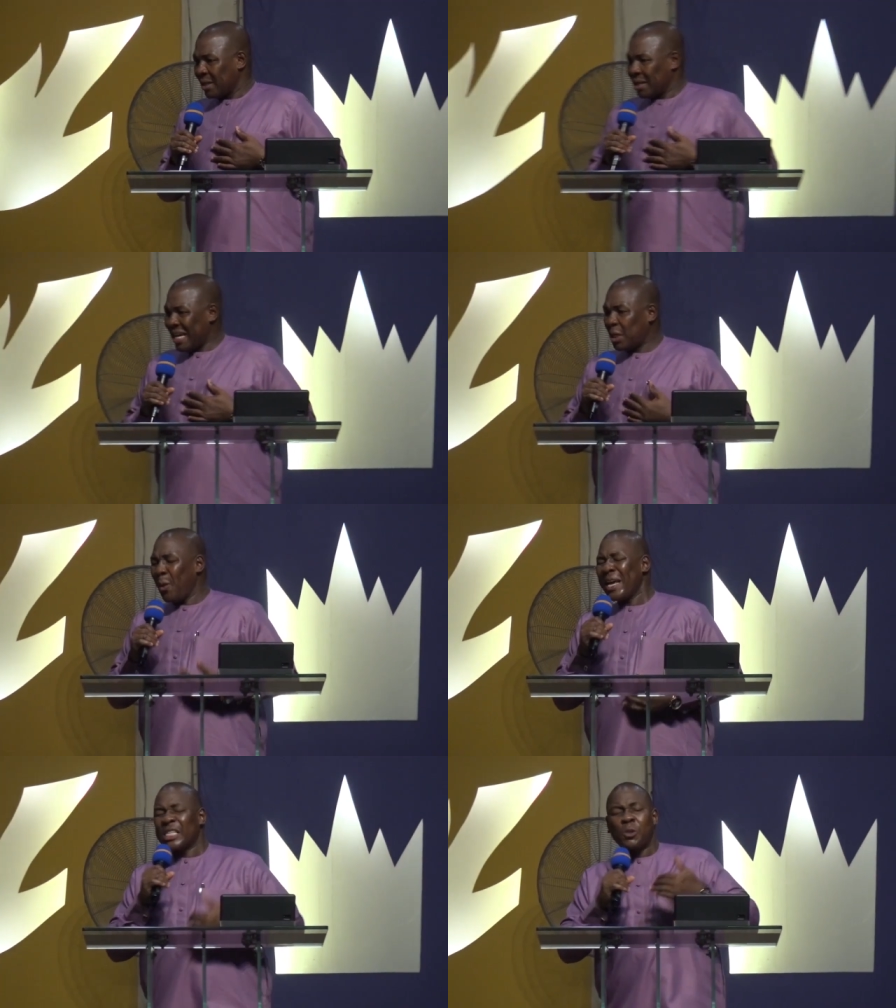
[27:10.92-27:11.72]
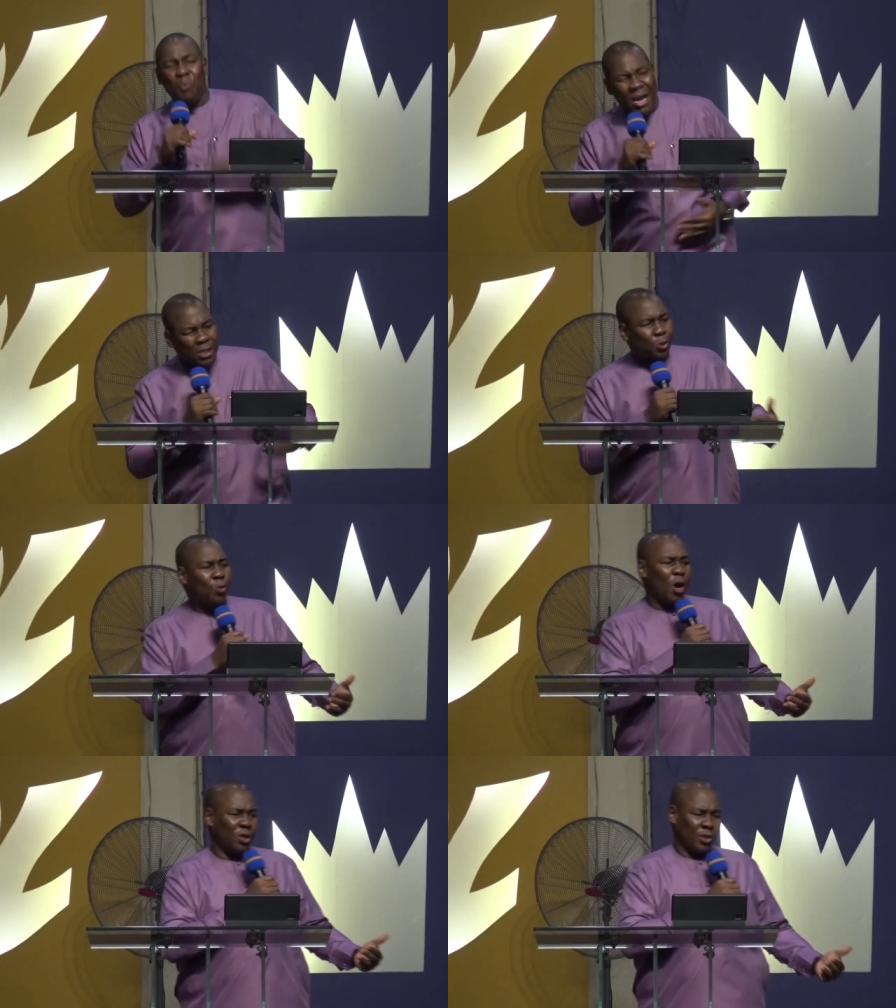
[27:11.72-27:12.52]
That's the way He speaks to
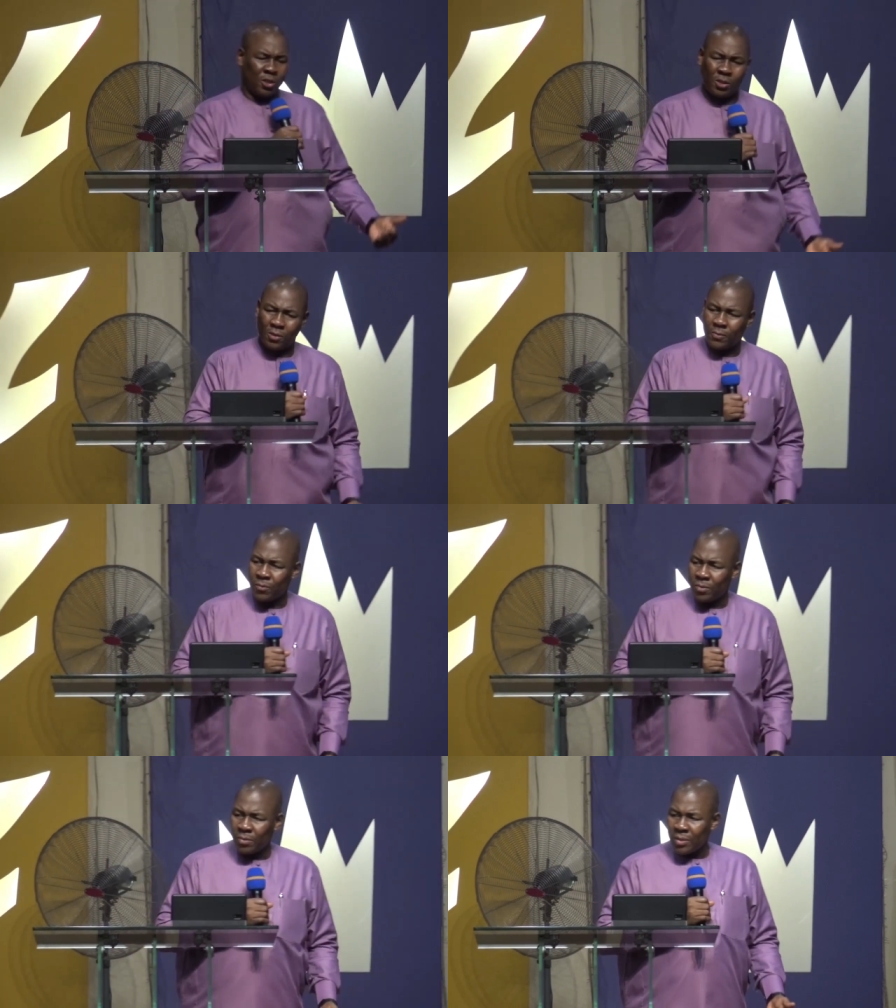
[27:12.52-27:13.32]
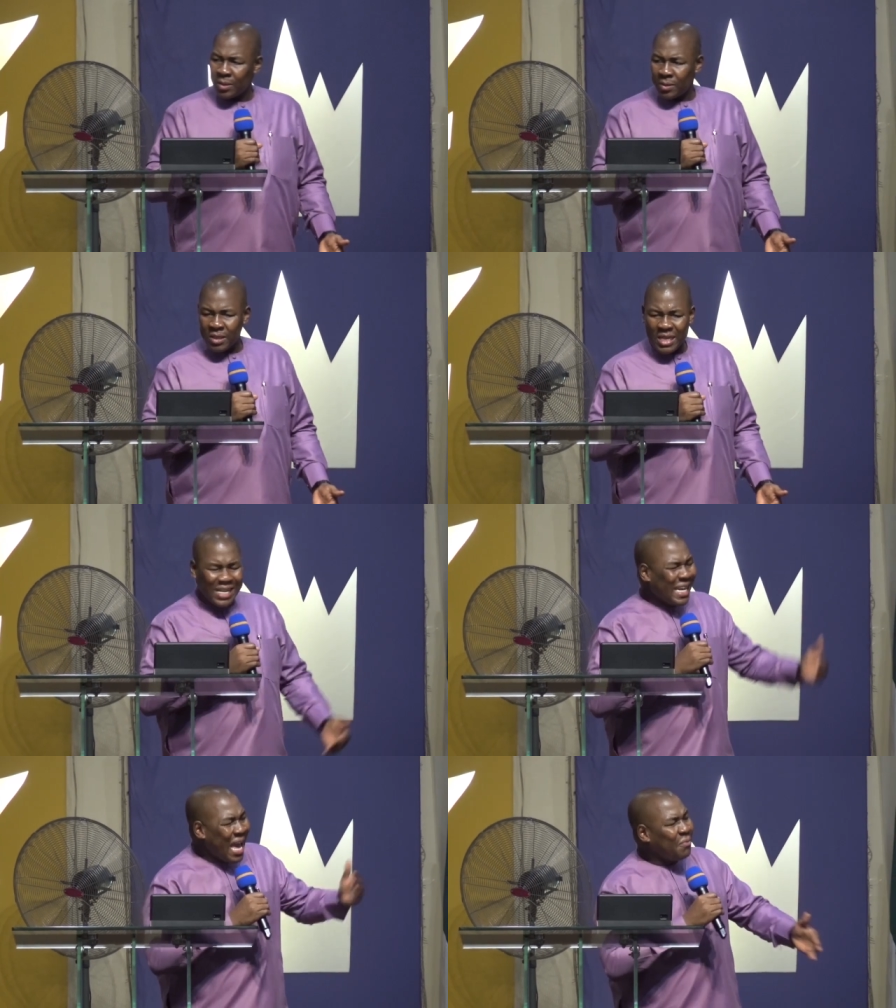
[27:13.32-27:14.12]
us
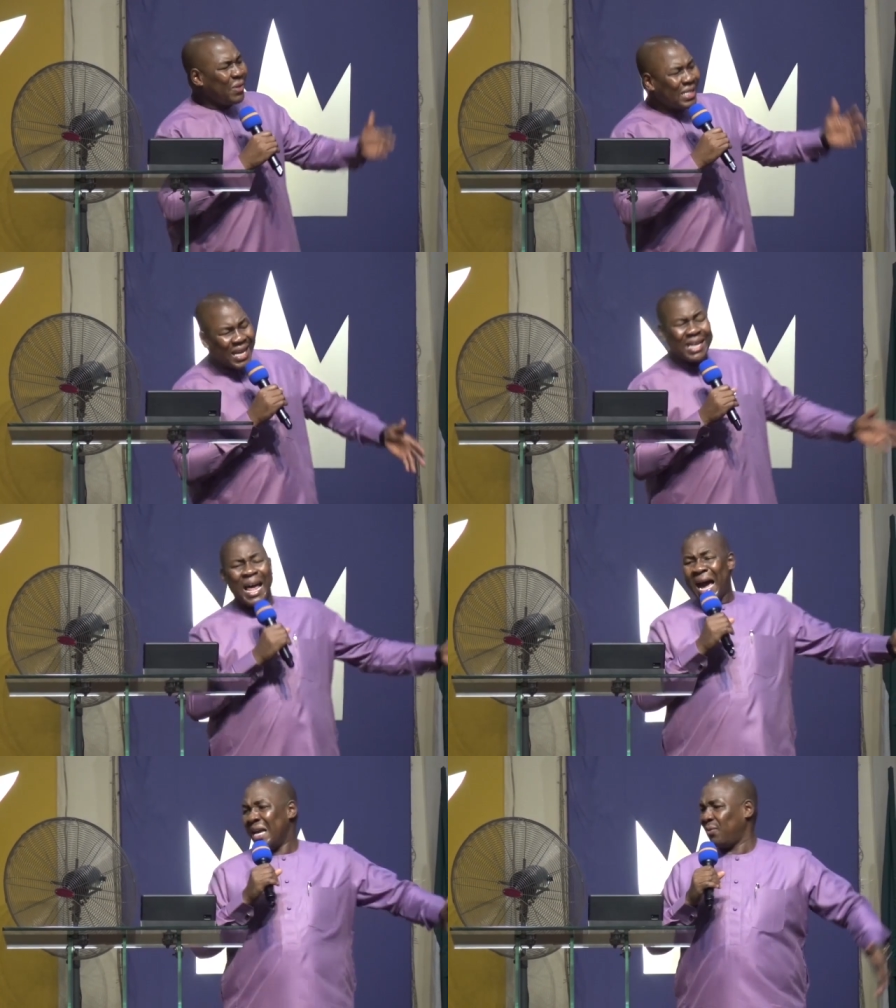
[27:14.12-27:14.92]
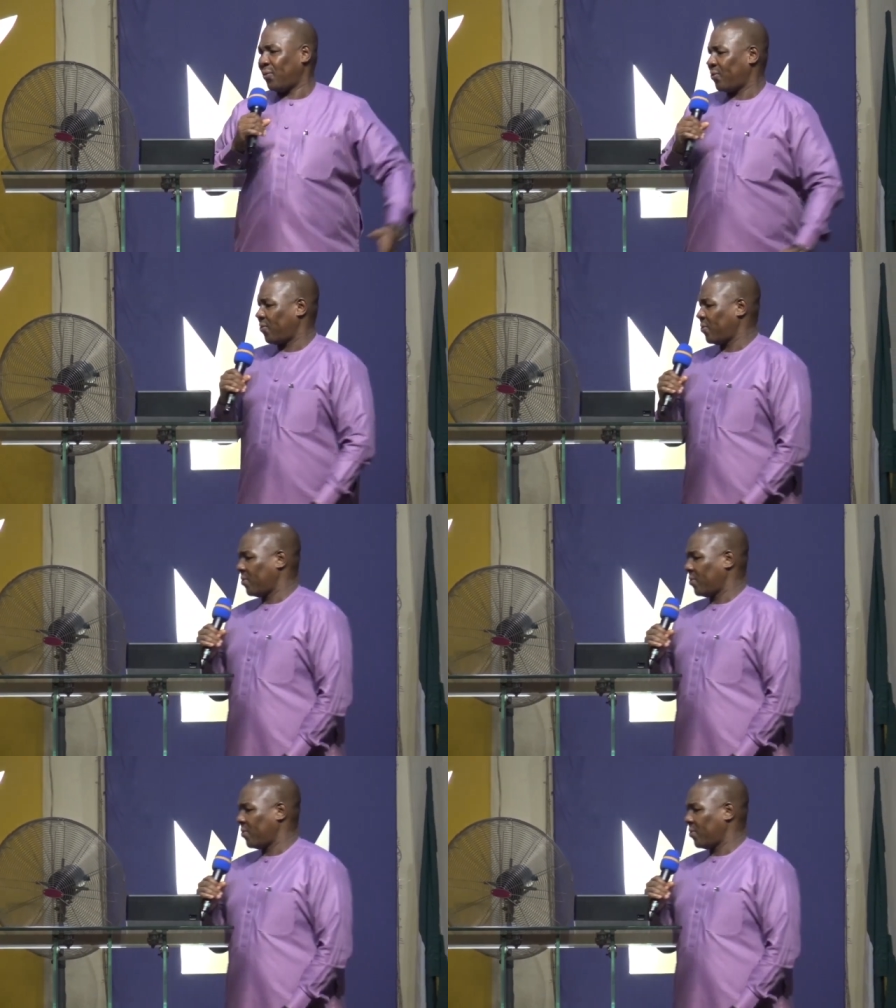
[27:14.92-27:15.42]
in everyday life.